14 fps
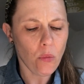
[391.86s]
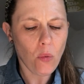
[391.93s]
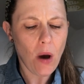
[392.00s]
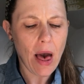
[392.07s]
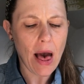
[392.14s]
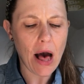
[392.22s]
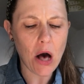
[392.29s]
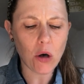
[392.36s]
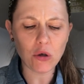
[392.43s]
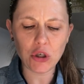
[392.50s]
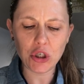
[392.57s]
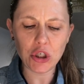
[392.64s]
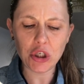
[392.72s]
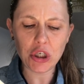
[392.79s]
"Well,
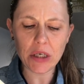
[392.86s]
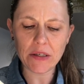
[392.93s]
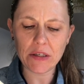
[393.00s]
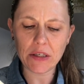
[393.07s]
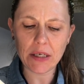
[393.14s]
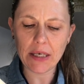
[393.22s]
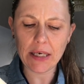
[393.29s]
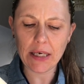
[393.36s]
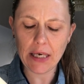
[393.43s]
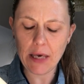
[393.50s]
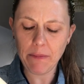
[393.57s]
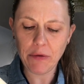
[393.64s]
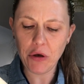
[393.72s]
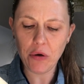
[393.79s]
just to
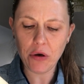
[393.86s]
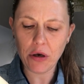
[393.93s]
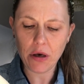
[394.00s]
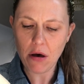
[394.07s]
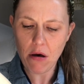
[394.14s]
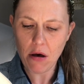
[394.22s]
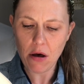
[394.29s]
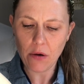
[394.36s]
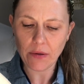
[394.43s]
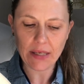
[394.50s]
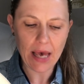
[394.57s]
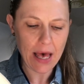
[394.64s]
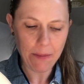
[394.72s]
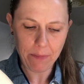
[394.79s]
keep you
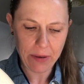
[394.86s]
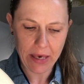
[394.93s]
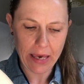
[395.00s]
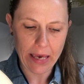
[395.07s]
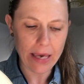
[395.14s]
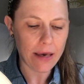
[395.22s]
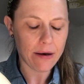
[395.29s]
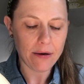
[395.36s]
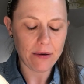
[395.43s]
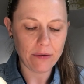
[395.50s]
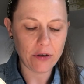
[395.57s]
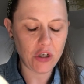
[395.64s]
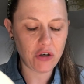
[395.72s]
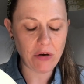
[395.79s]
girls happy,"
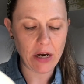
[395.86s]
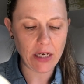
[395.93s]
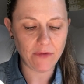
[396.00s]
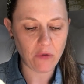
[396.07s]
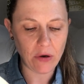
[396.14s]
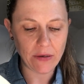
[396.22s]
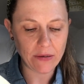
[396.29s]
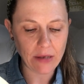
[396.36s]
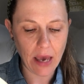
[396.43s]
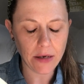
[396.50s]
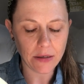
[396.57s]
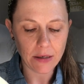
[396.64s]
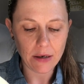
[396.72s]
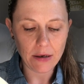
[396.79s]
the strange voice
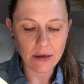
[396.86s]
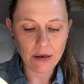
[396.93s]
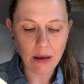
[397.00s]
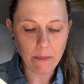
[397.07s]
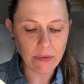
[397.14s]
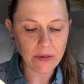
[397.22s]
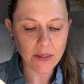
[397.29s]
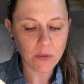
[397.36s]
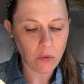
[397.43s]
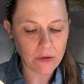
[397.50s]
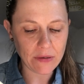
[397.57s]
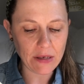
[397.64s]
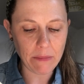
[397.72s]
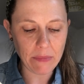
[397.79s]
said, and Mrs.
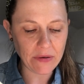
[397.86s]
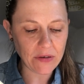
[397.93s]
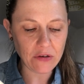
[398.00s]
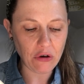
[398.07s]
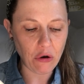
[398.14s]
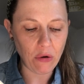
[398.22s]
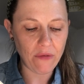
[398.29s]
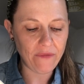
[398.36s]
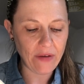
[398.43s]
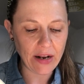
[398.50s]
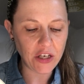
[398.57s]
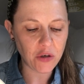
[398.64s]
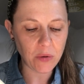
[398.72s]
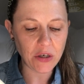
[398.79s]
Watson and Mrs. Hugh
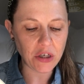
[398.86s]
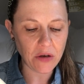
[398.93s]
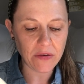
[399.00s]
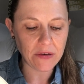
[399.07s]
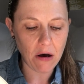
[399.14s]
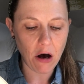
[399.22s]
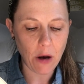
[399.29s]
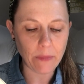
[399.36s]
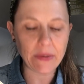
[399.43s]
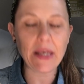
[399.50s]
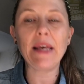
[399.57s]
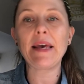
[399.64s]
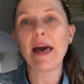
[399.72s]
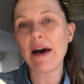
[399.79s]
fell into each other's arms
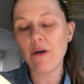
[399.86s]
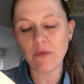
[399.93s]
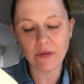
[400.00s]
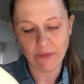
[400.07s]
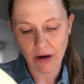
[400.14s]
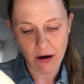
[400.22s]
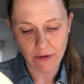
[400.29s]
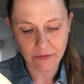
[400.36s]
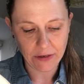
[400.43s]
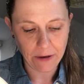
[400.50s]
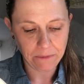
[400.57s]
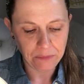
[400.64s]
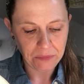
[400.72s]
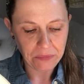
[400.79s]
in gales of laughter.